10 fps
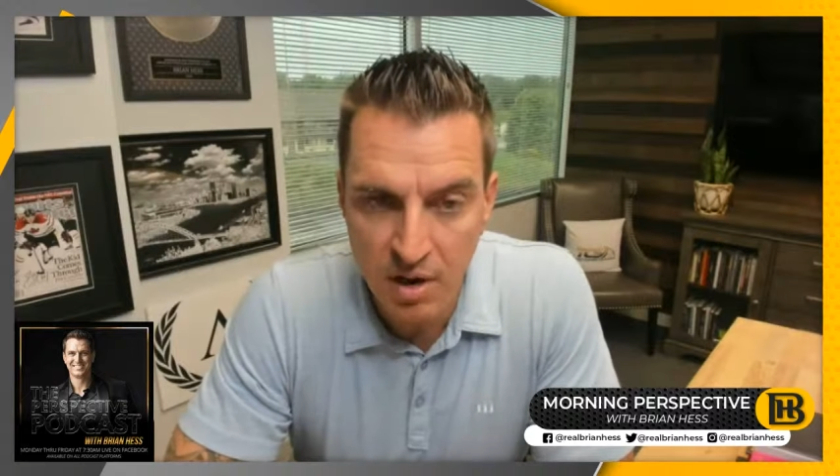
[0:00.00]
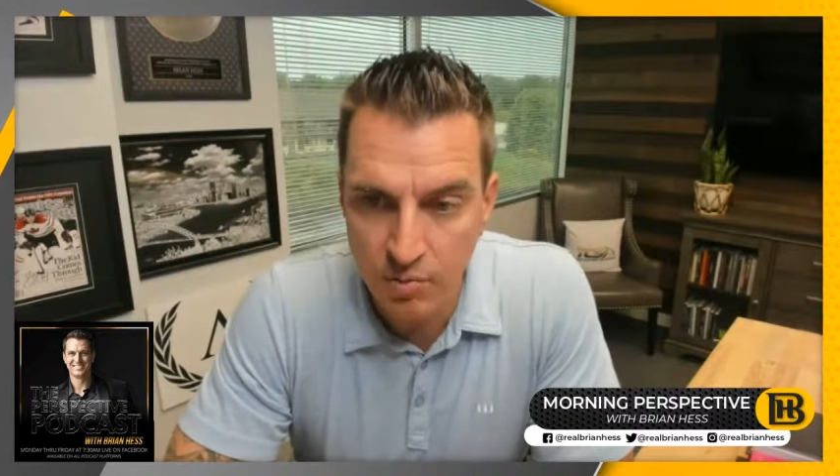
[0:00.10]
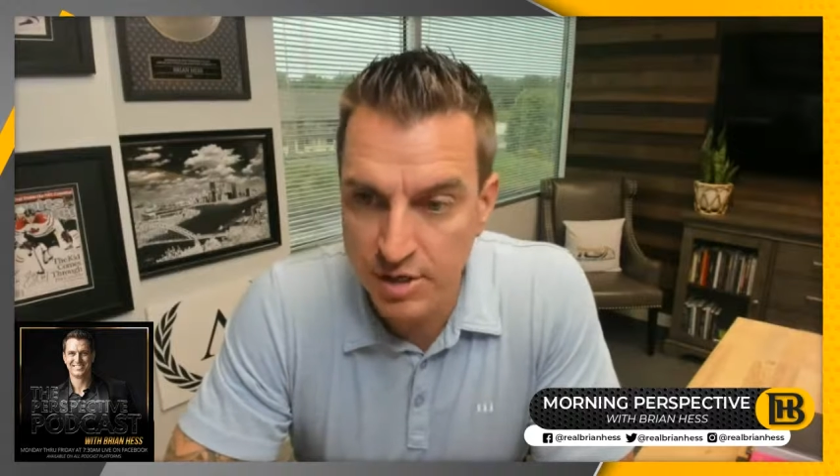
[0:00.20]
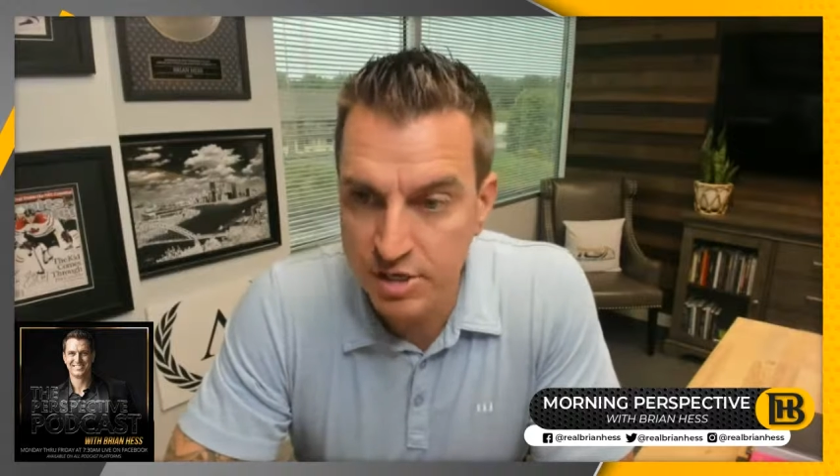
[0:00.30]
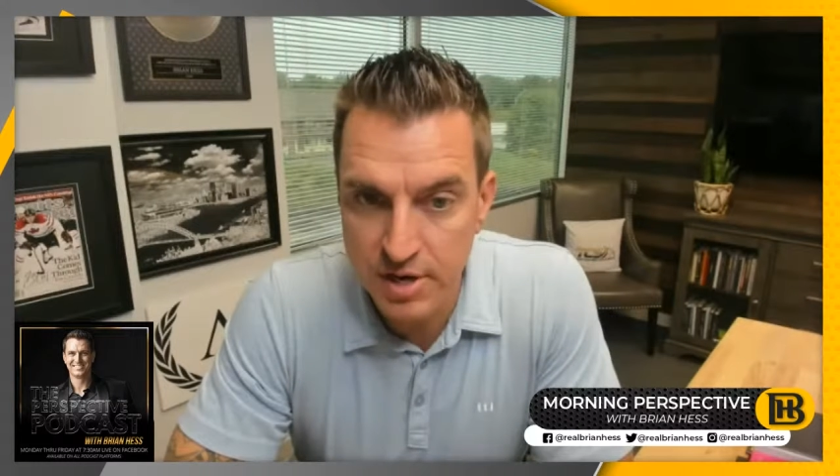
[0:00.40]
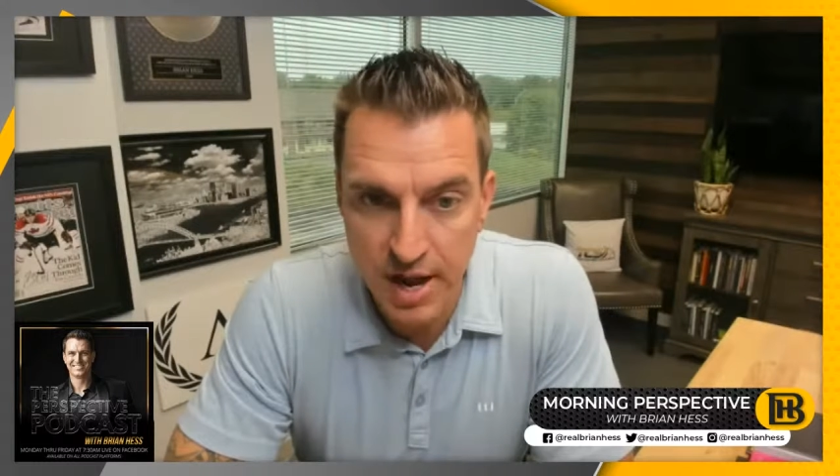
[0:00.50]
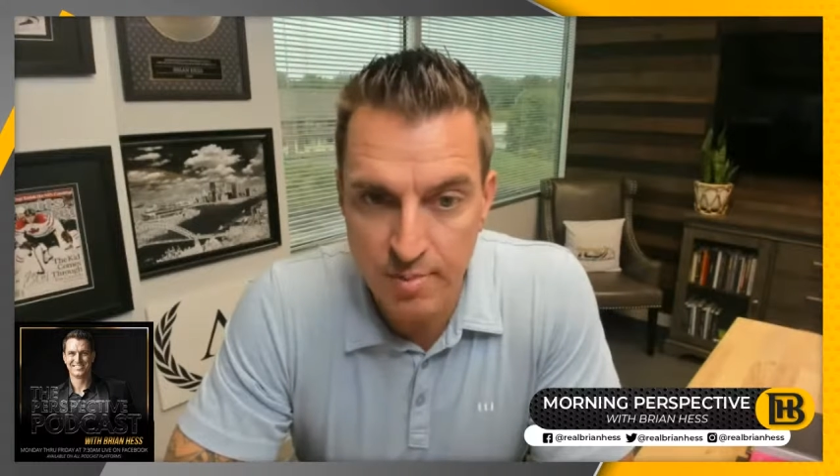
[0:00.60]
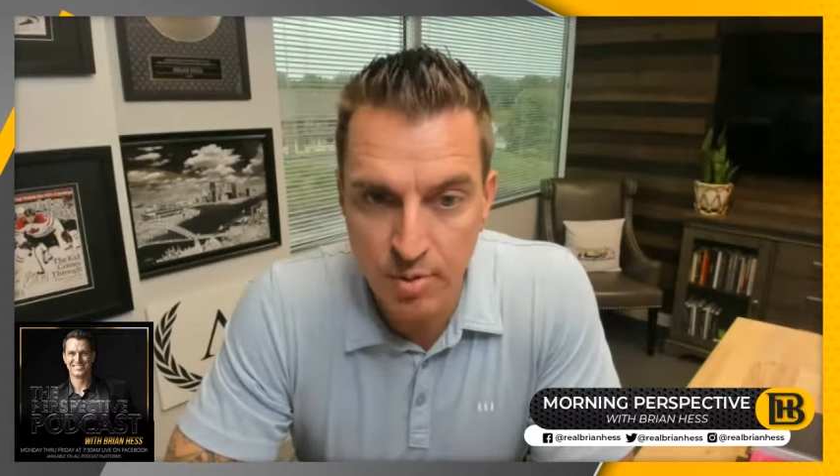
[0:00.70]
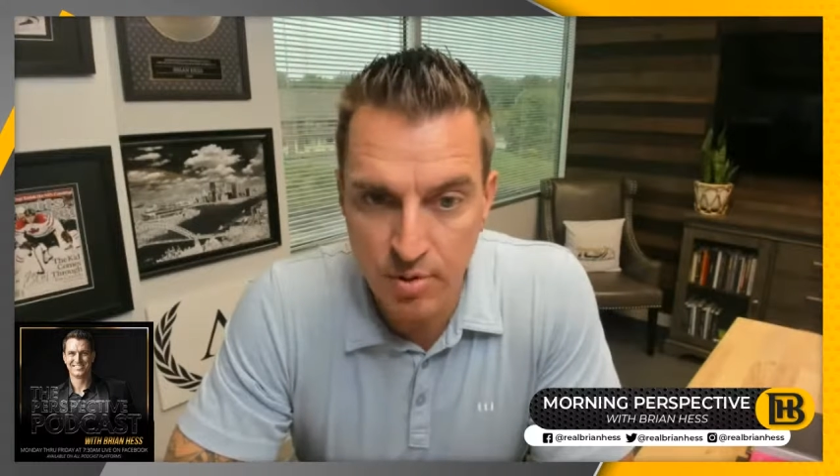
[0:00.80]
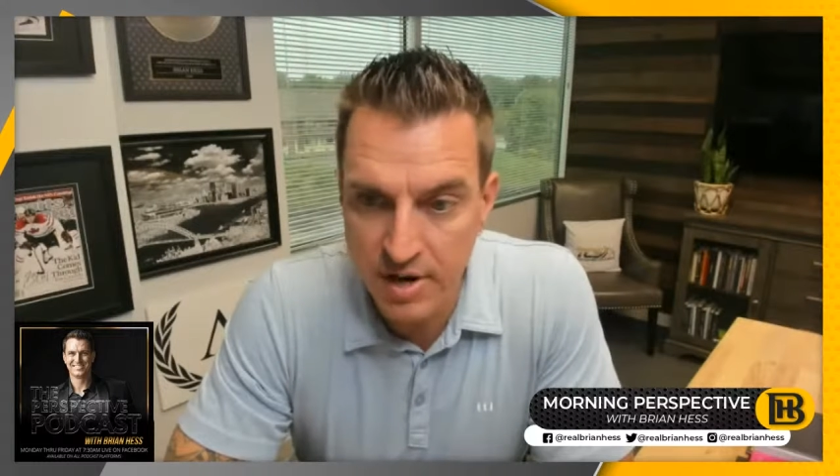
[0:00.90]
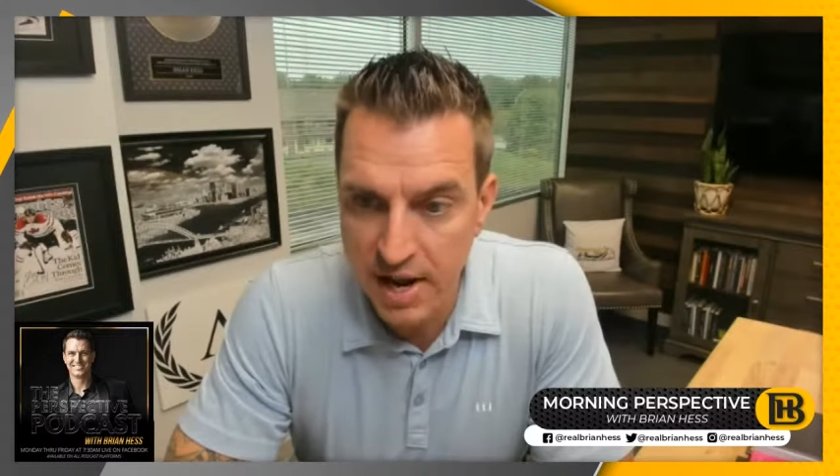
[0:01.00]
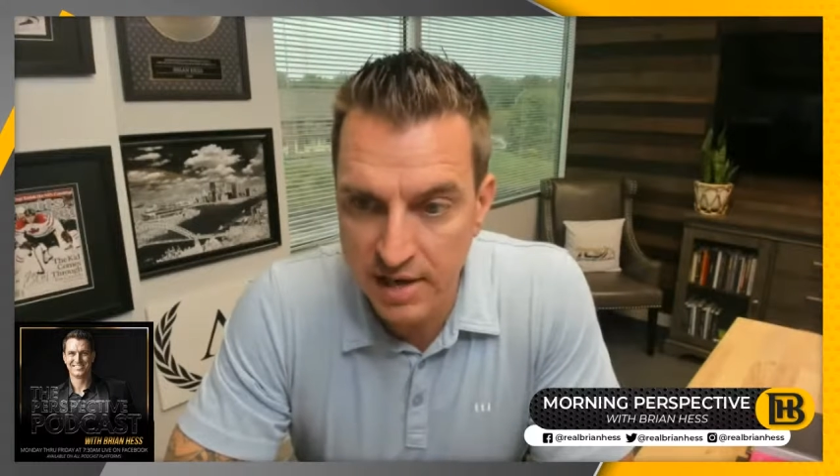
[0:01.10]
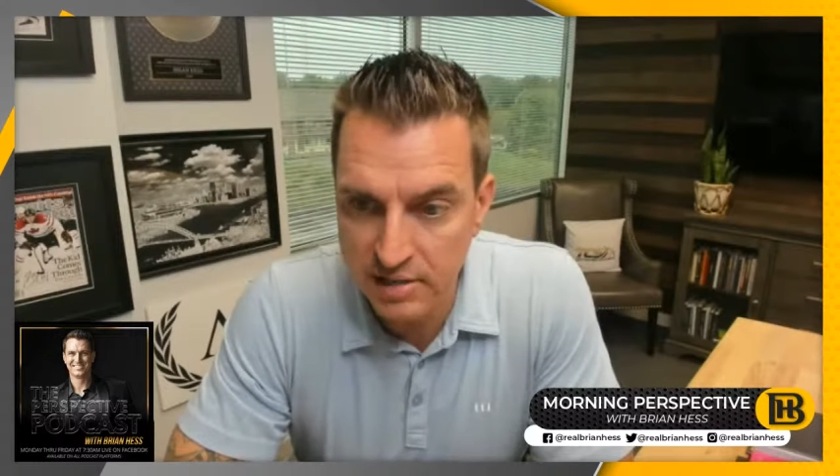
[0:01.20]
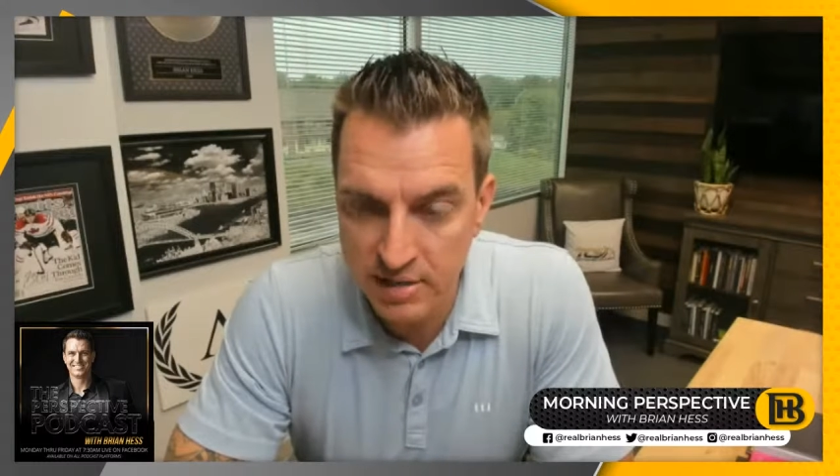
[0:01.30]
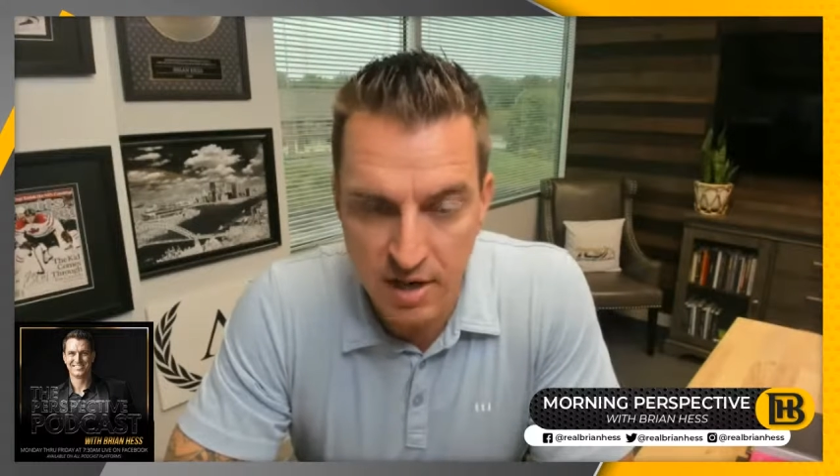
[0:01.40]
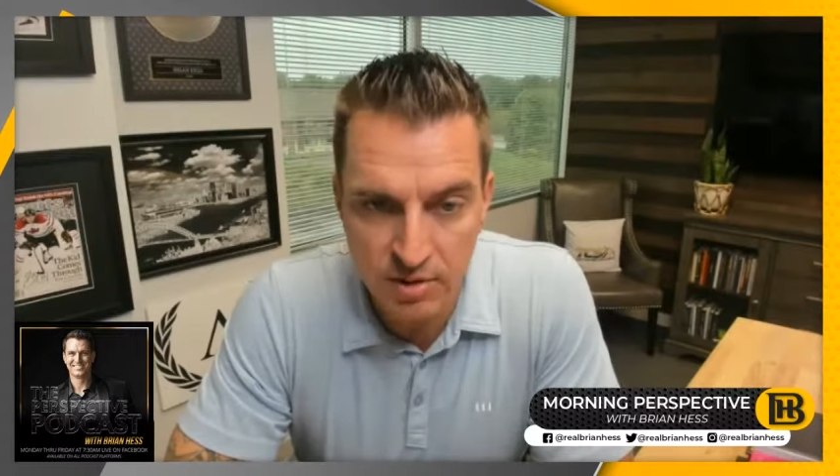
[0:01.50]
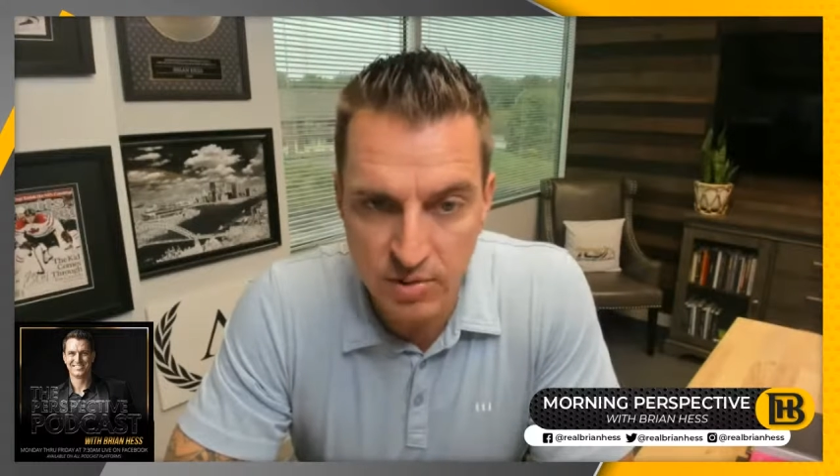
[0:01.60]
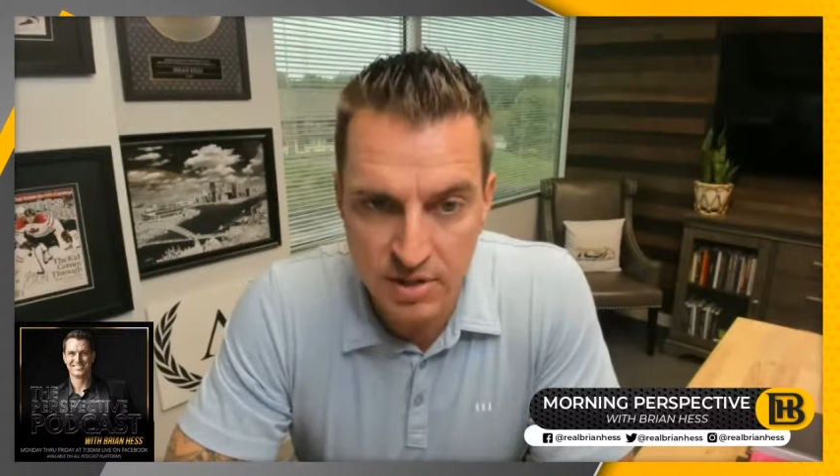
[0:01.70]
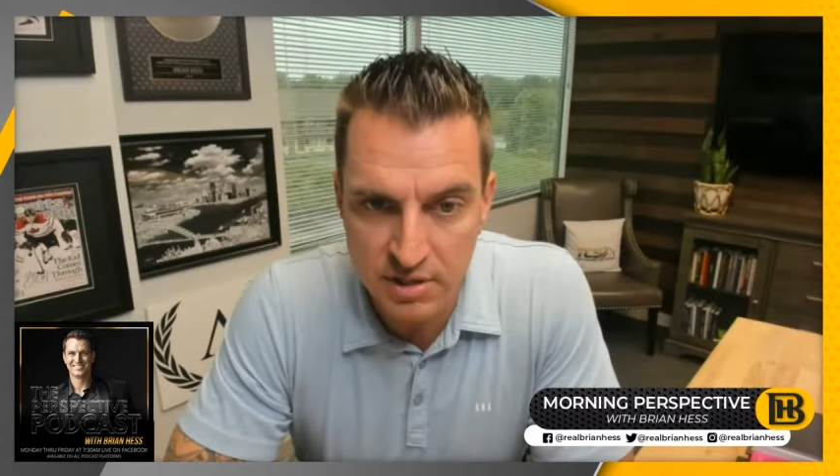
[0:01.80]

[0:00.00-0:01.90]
Rich Dad, Poor Dad is another one.